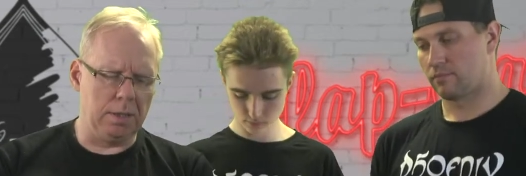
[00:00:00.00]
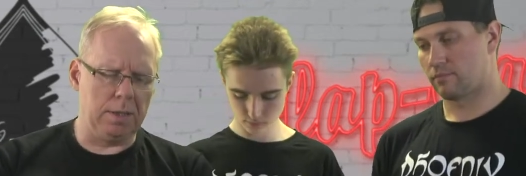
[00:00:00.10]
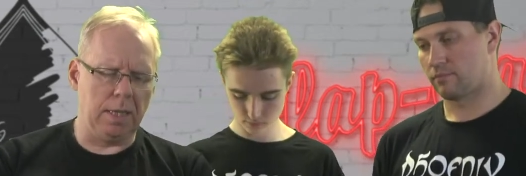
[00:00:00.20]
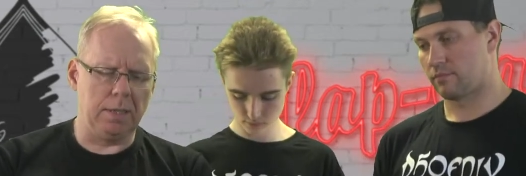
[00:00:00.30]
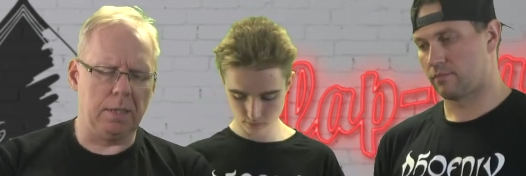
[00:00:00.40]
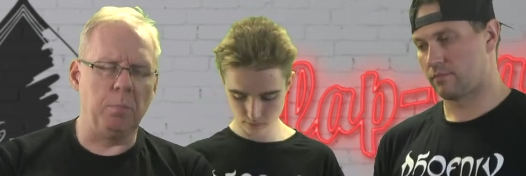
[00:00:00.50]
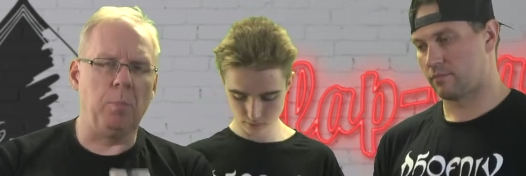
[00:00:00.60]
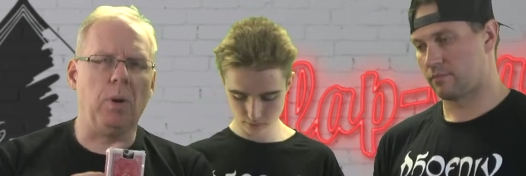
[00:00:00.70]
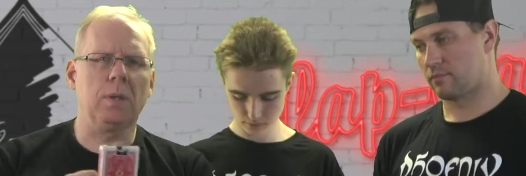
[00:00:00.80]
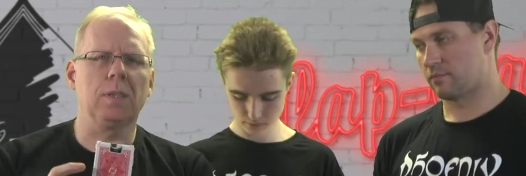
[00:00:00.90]
Speaker 1: is that the
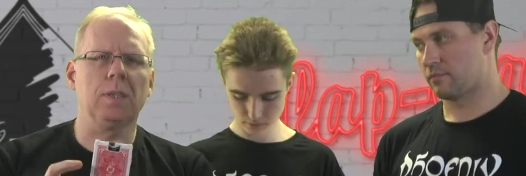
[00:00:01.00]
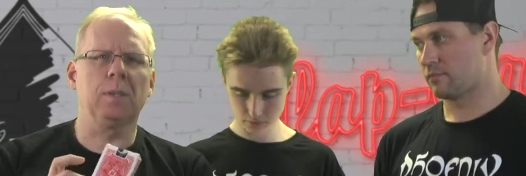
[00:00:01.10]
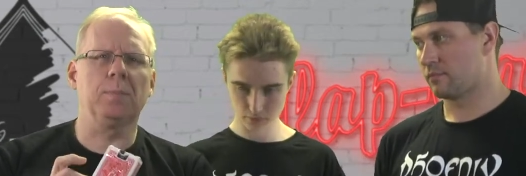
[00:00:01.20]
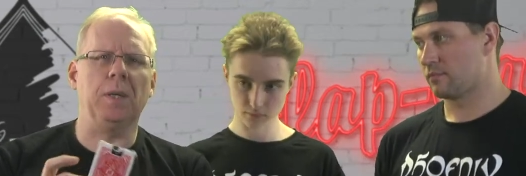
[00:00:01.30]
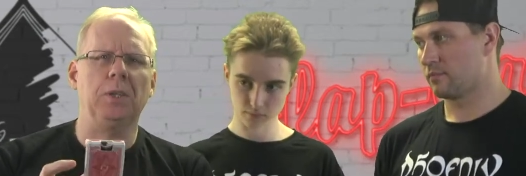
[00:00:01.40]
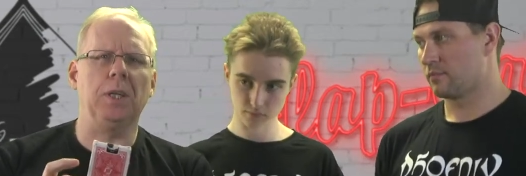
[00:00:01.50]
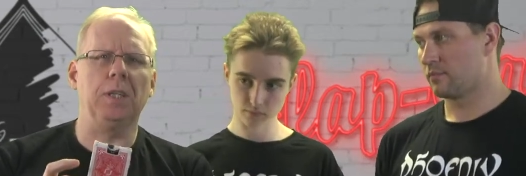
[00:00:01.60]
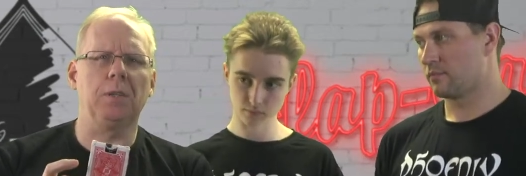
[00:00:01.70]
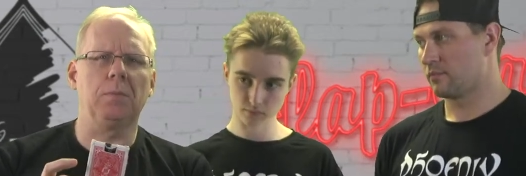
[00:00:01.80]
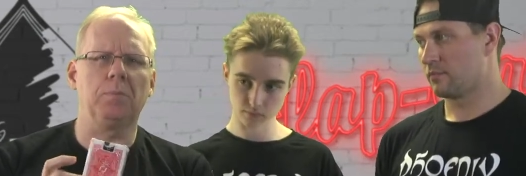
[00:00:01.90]
box
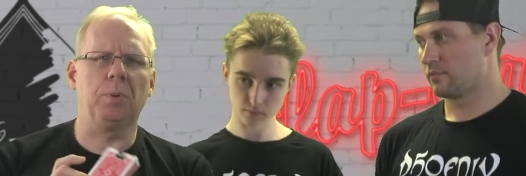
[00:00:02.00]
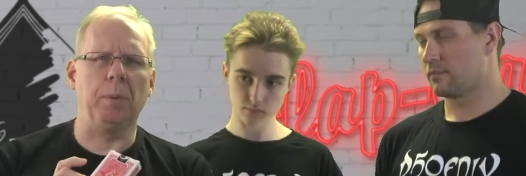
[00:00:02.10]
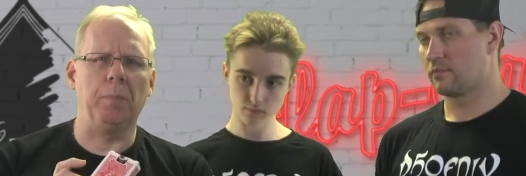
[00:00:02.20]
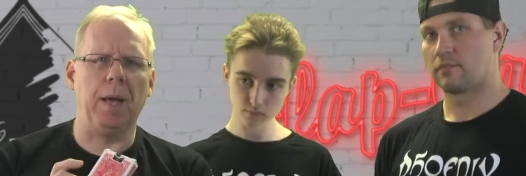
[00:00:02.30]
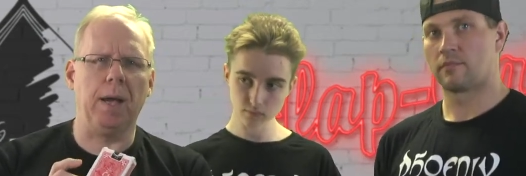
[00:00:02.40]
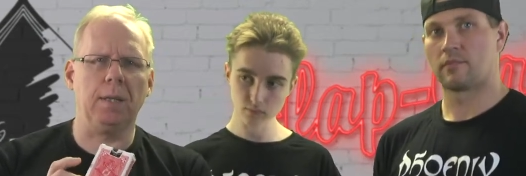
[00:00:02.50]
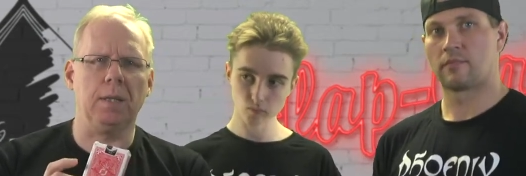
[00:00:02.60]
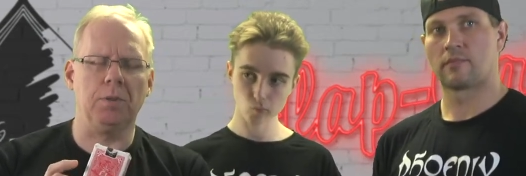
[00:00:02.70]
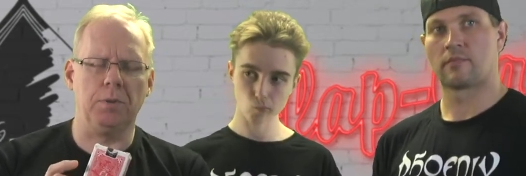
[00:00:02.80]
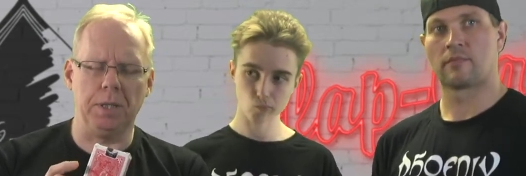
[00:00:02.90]
especially prepared
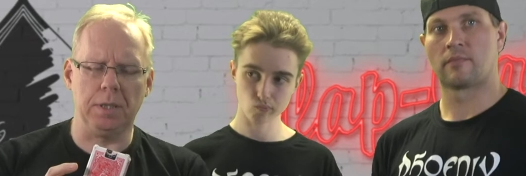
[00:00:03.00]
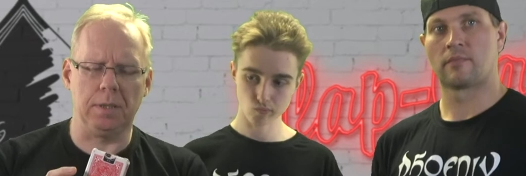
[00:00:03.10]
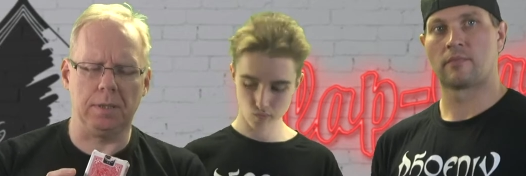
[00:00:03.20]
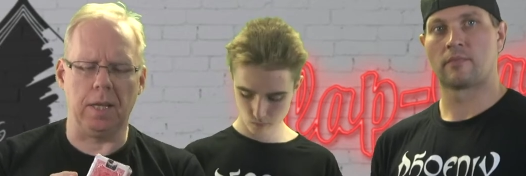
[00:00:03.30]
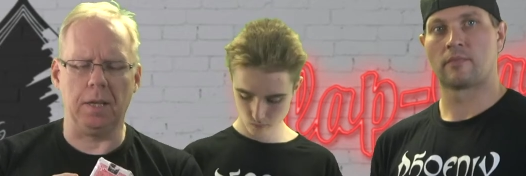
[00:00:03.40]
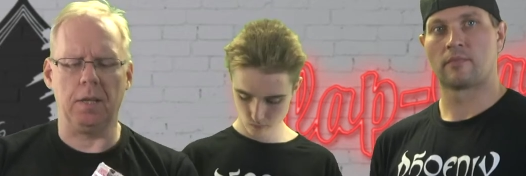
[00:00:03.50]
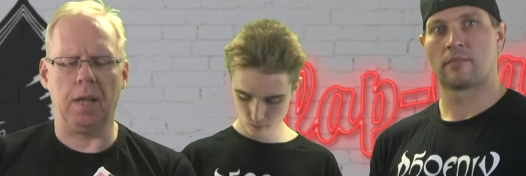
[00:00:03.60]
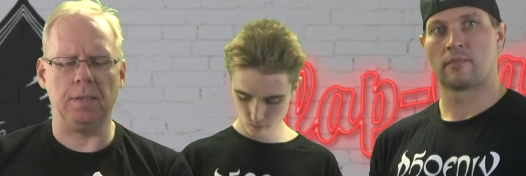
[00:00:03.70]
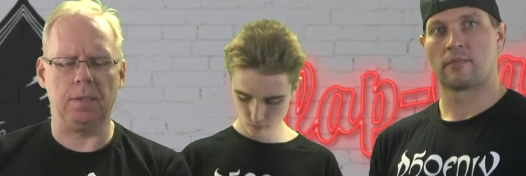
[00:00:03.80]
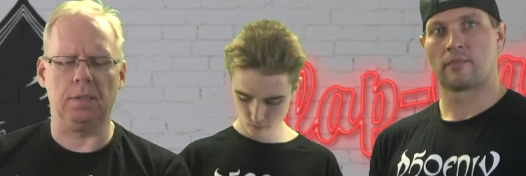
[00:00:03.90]
and treated that it
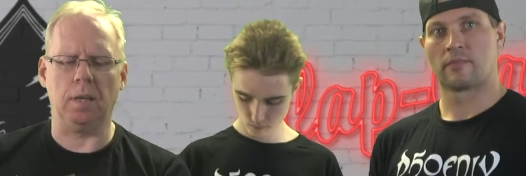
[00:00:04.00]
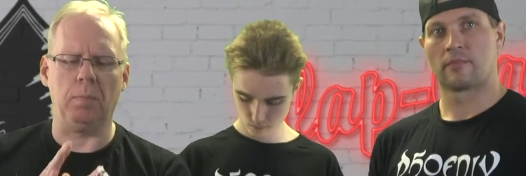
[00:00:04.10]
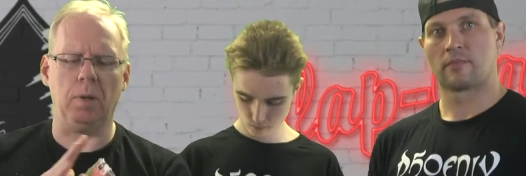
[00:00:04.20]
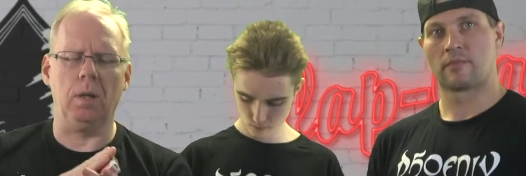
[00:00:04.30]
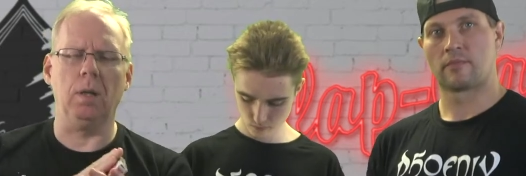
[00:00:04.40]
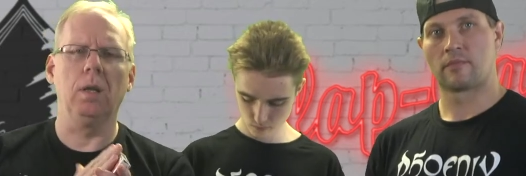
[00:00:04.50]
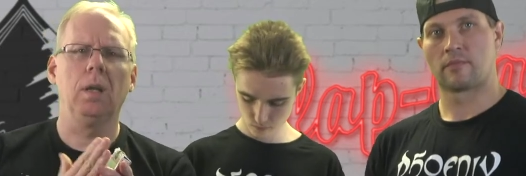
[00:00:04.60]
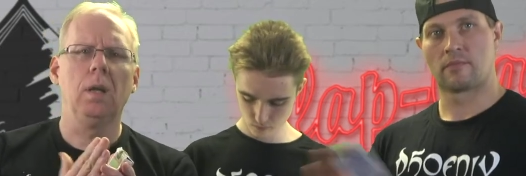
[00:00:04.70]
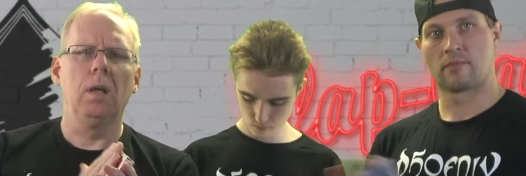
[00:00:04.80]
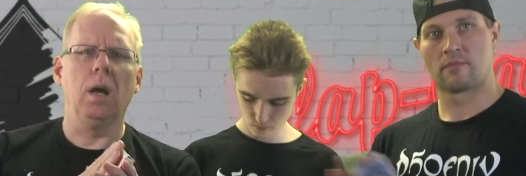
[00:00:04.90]
has a double
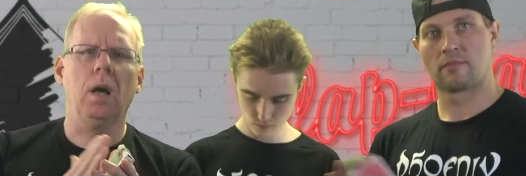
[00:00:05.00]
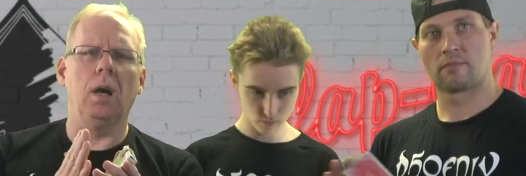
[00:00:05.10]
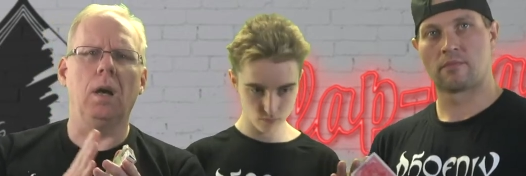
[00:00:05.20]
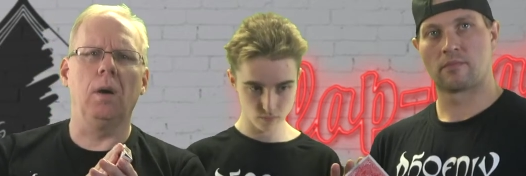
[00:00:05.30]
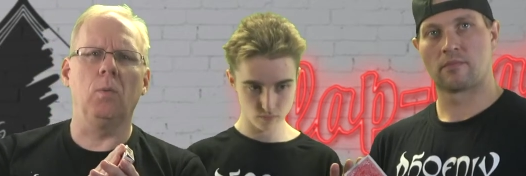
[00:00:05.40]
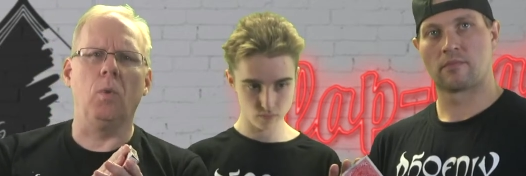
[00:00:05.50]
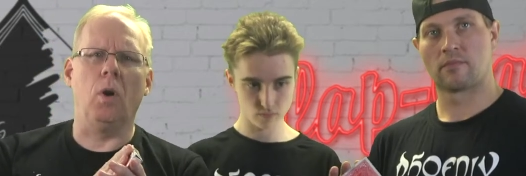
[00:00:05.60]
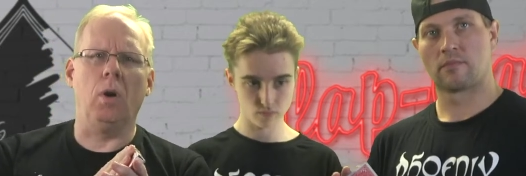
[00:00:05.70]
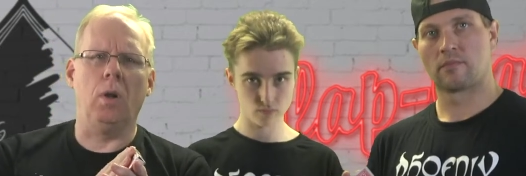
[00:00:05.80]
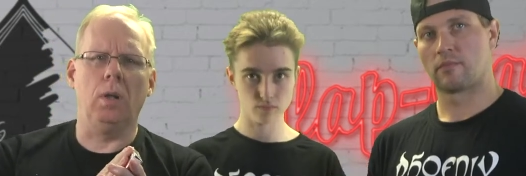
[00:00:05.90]
uh,
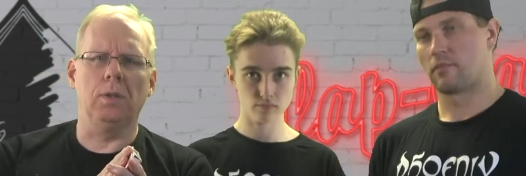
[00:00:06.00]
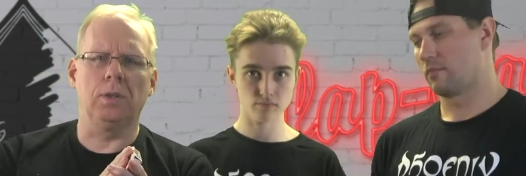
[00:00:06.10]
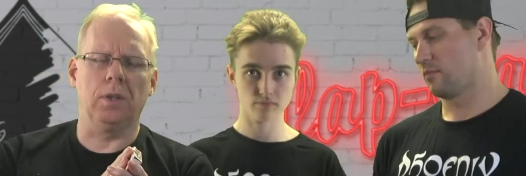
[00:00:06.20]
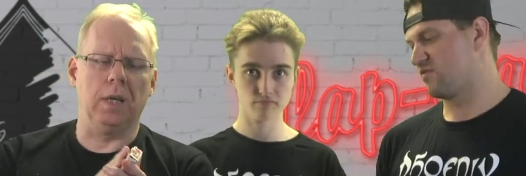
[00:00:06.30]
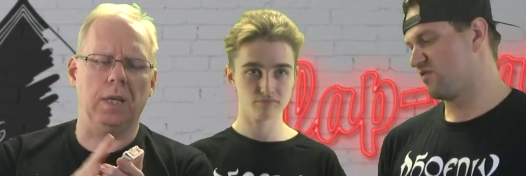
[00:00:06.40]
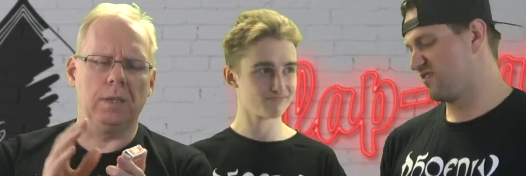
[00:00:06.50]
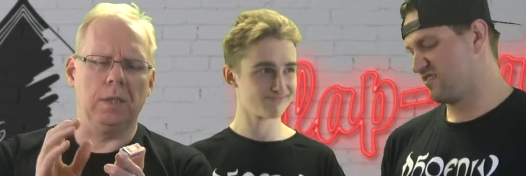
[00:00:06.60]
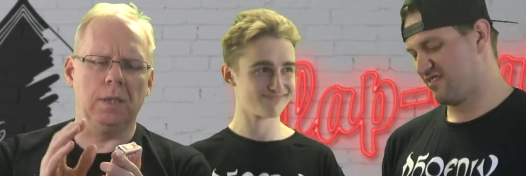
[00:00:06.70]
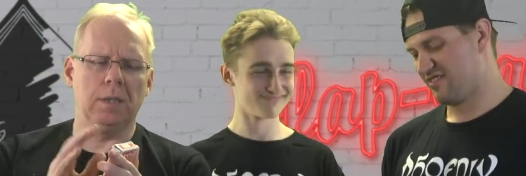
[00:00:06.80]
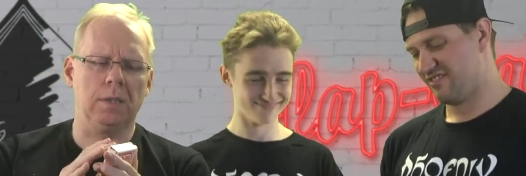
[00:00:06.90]
wall so that
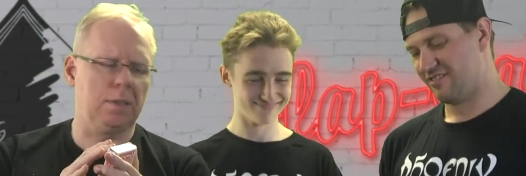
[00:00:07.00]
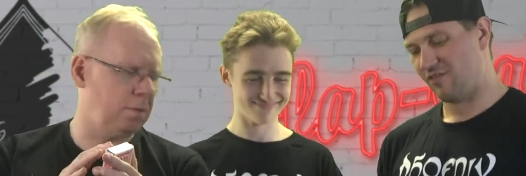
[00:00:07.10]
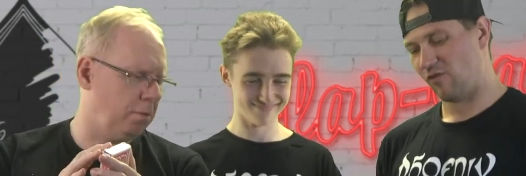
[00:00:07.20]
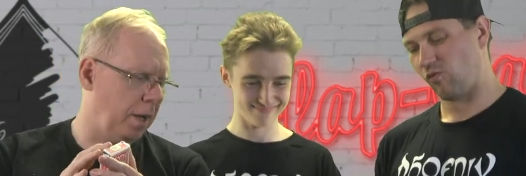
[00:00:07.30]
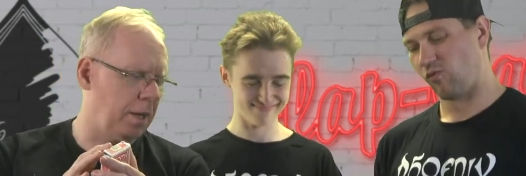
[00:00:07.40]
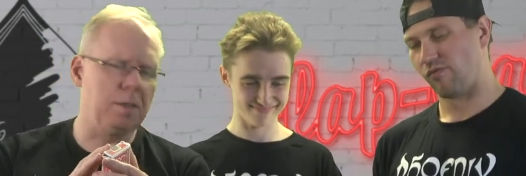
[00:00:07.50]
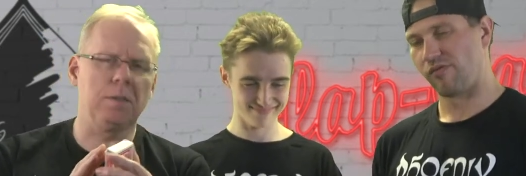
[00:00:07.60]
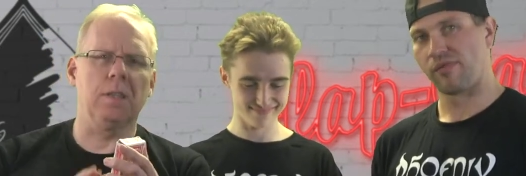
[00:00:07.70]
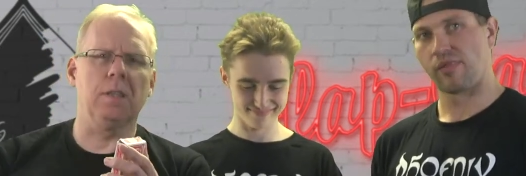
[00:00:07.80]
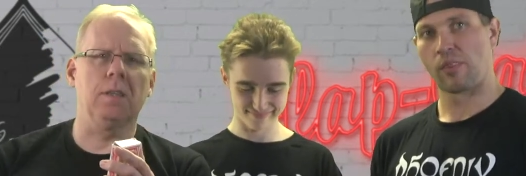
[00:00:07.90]
it is
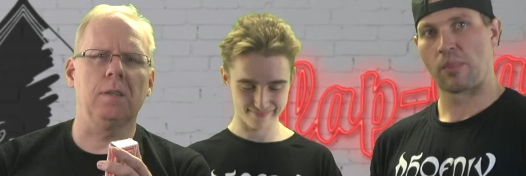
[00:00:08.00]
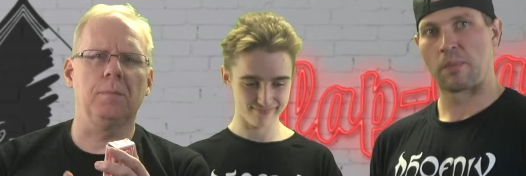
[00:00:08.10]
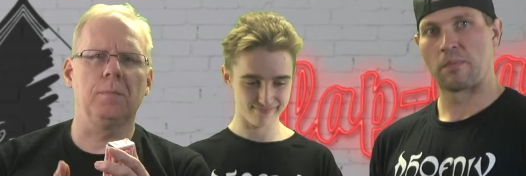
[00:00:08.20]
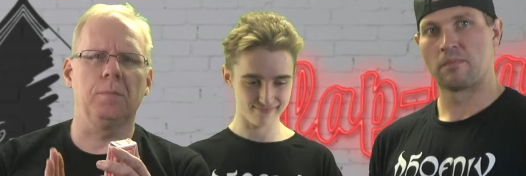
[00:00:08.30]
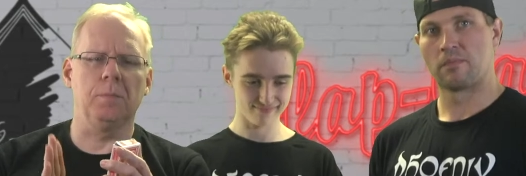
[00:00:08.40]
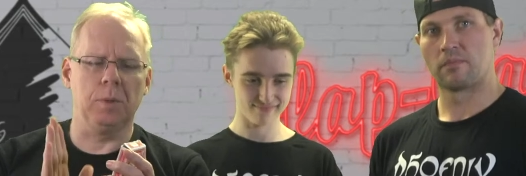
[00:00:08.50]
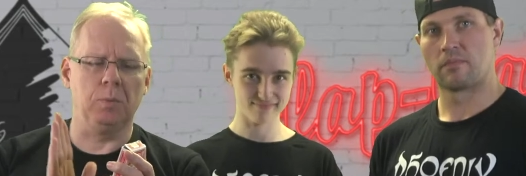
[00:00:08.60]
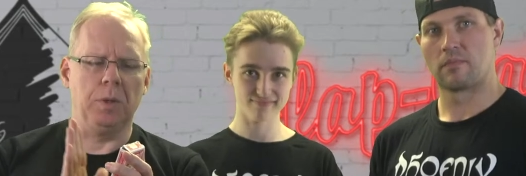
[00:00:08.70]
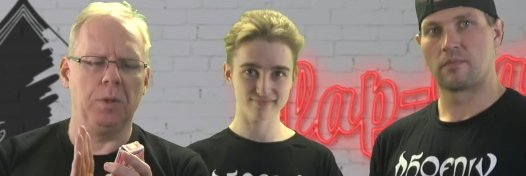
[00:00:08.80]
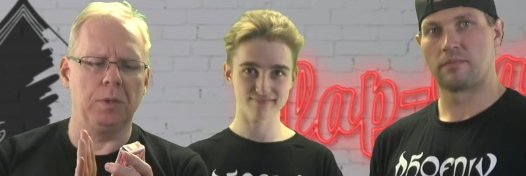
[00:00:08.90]
divided um,
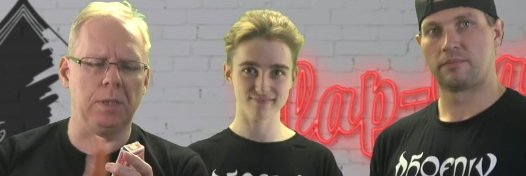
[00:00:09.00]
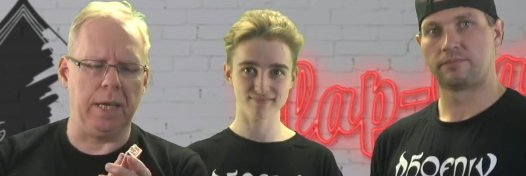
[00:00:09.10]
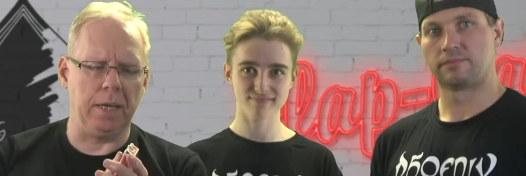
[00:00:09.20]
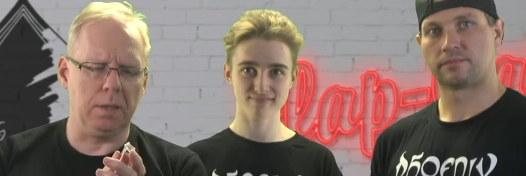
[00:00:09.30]
between the deck